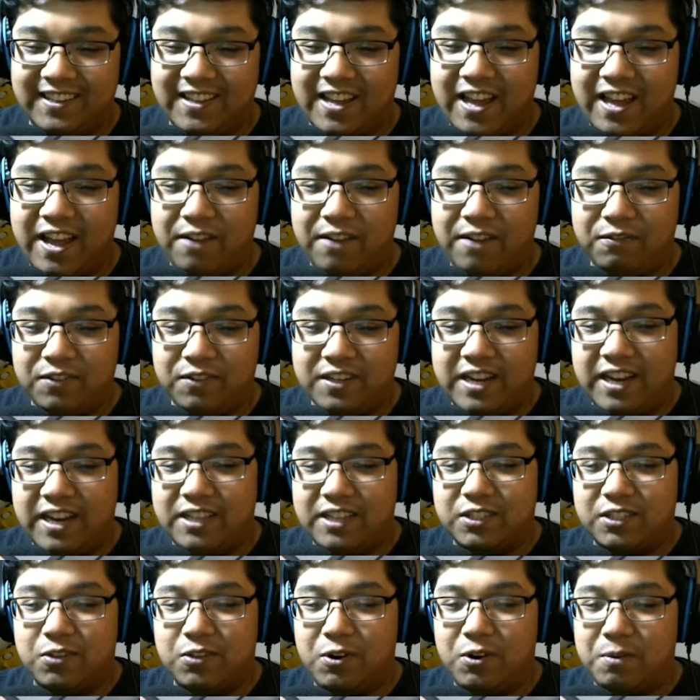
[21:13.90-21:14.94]
Every day
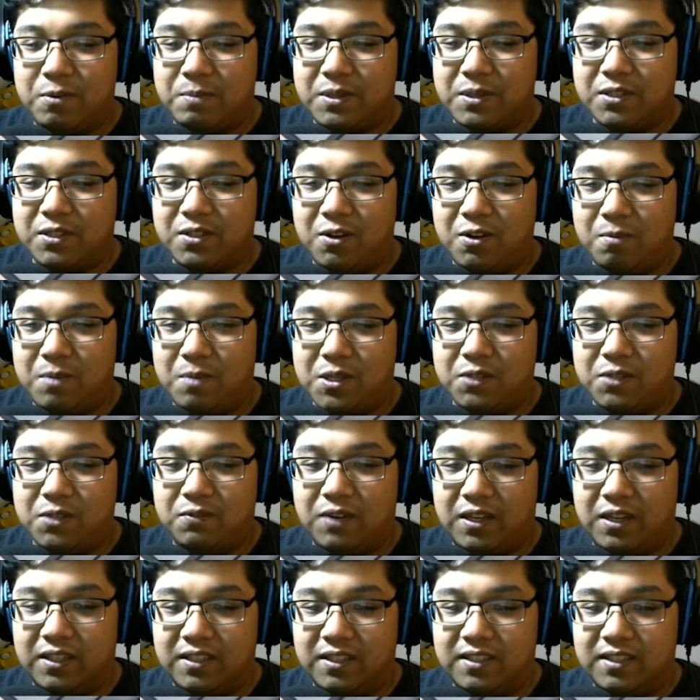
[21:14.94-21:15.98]
is going to be so much
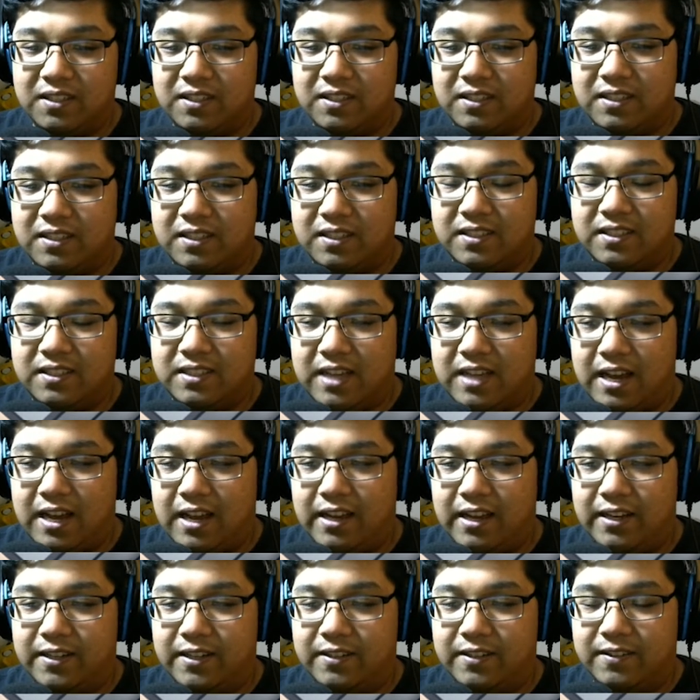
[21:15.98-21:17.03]
fun.
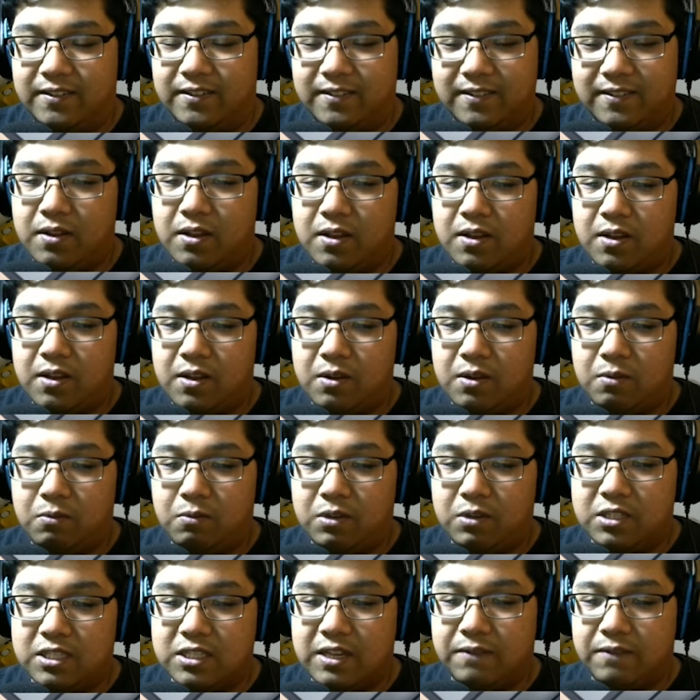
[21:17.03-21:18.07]
Sigh.
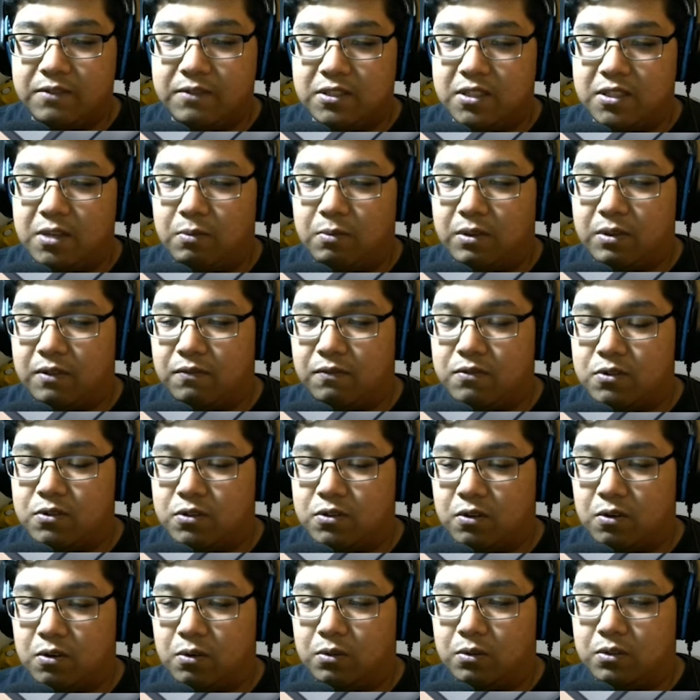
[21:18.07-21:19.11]
We'll just have to see what the
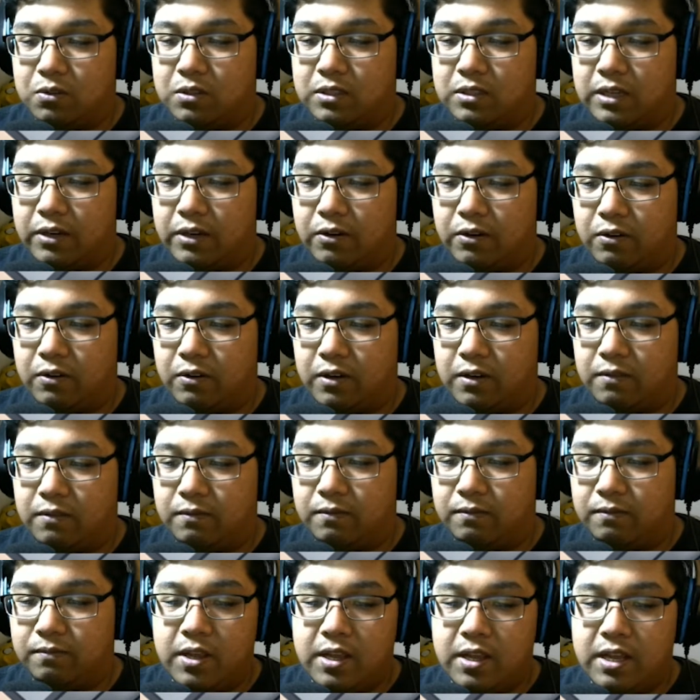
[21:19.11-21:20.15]
future holds, Sayori.
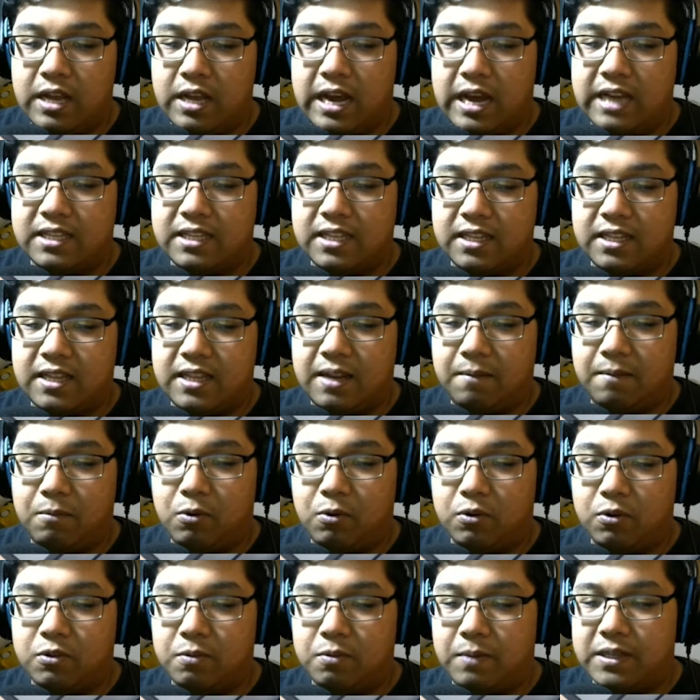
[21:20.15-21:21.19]
I said that
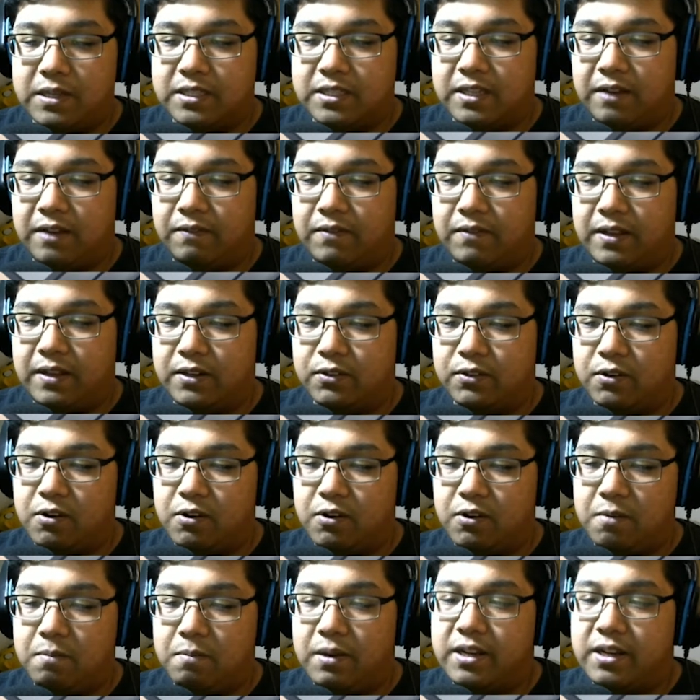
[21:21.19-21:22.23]
more to myself than to
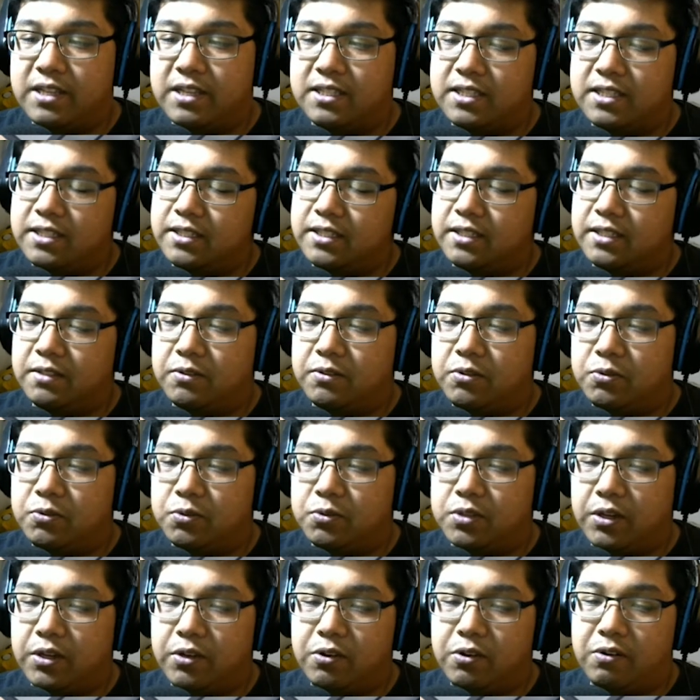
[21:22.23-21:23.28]
her, but it's easy to use
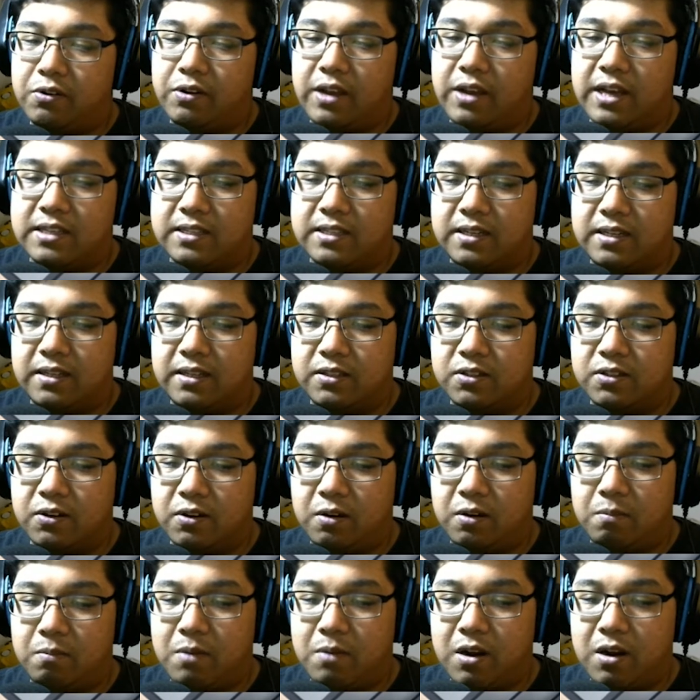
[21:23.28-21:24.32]
Sayori as an
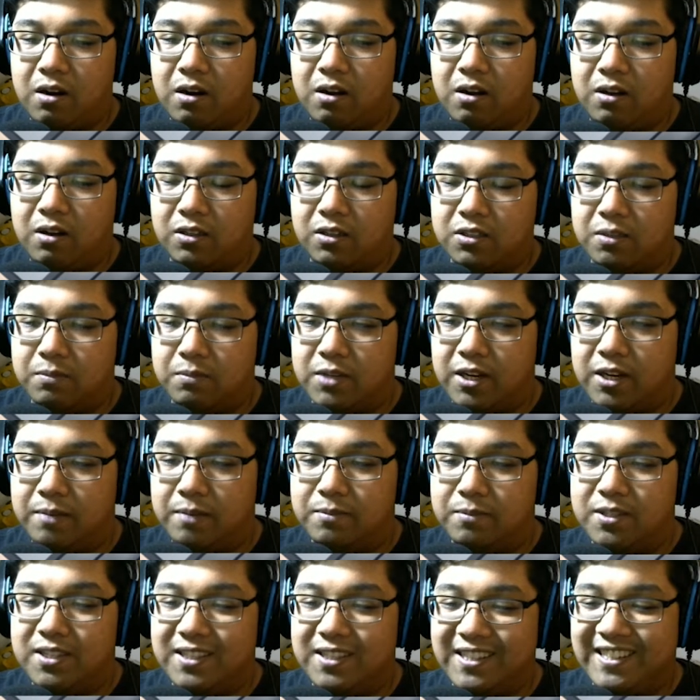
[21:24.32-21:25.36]
internal monologue
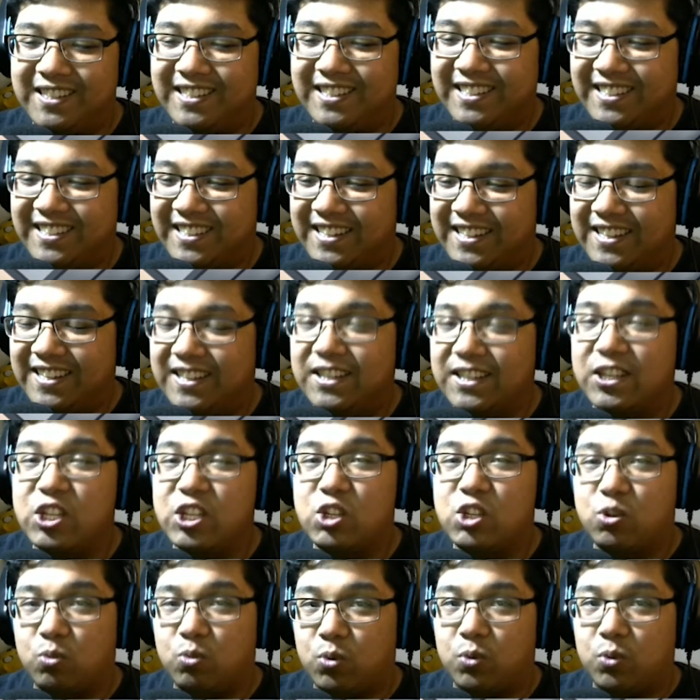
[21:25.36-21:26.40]
sometimes.
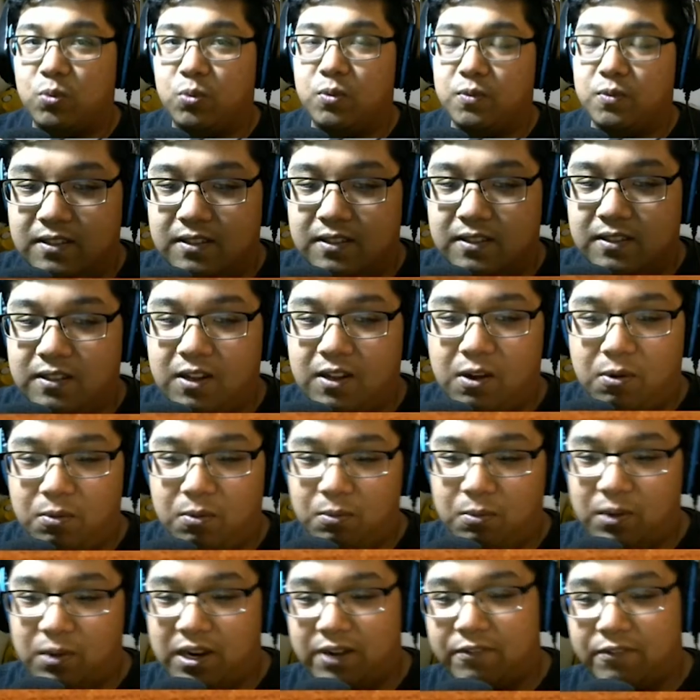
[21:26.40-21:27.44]
True. Oh,
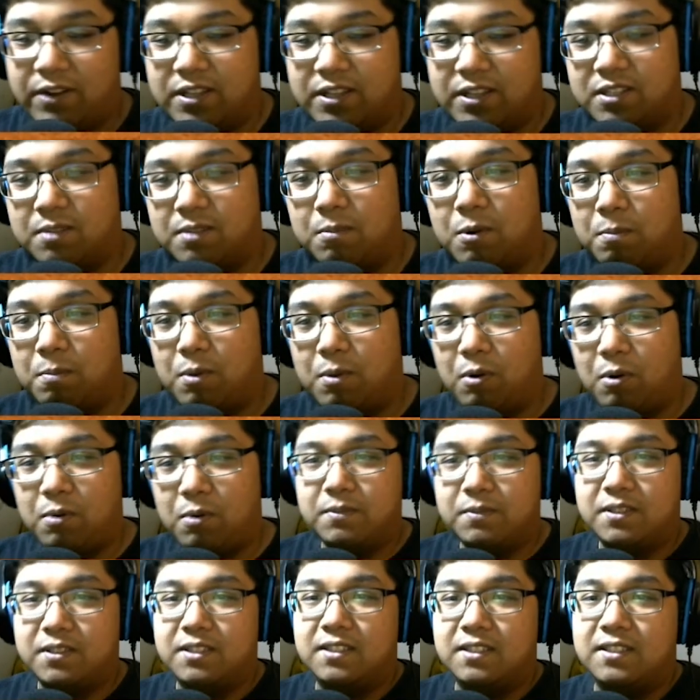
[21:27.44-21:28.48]
we gotta write some more
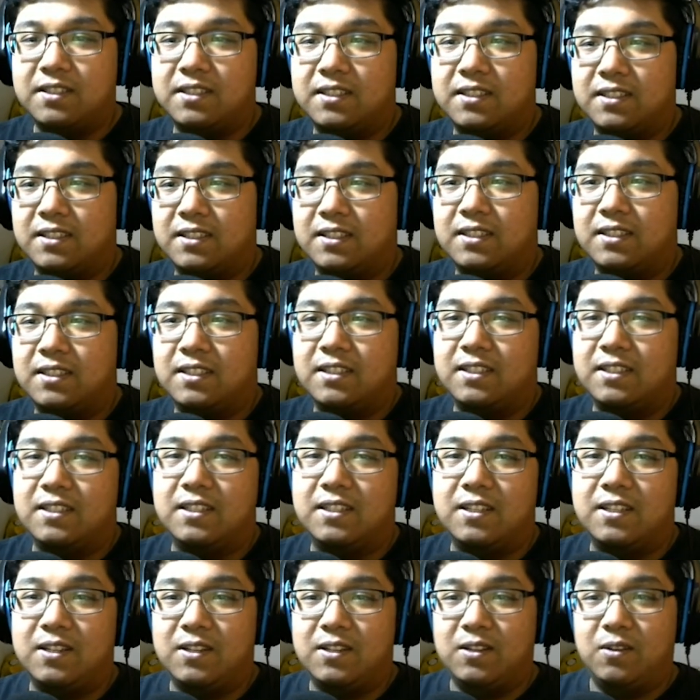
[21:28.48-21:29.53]
poems?
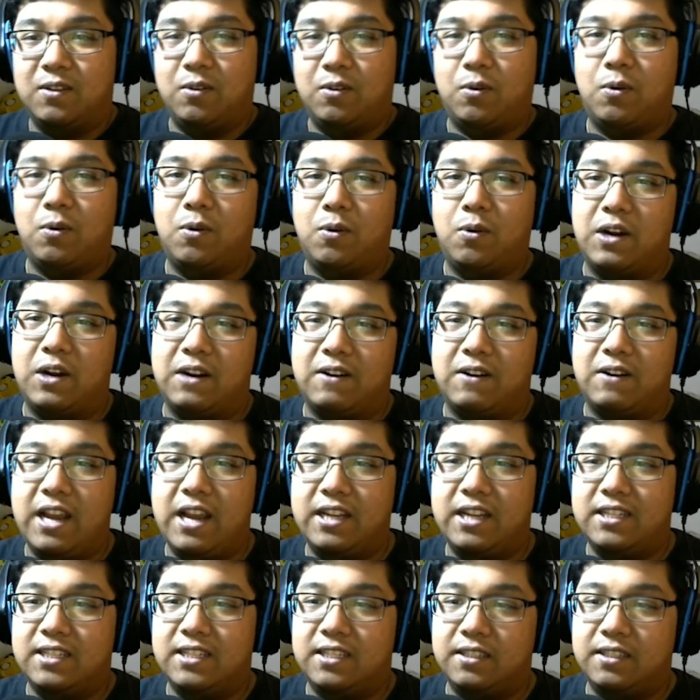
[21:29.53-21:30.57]

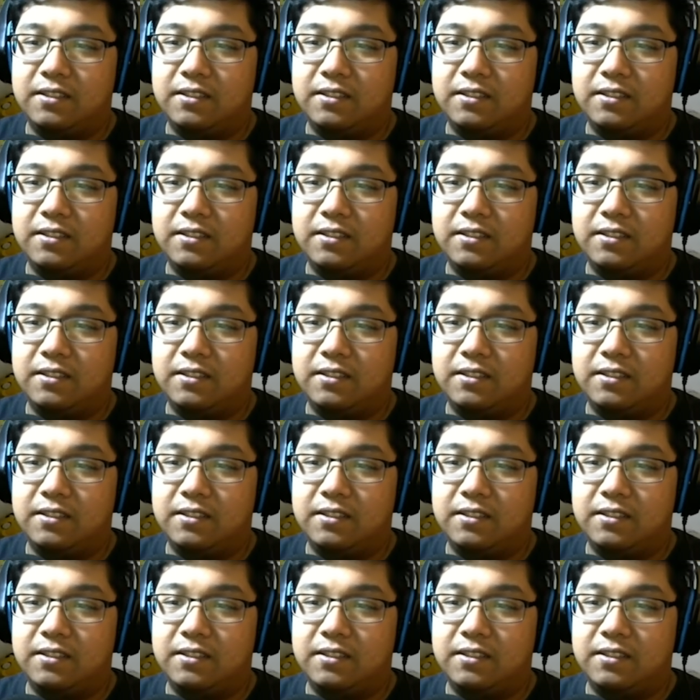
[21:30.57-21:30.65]
Alright.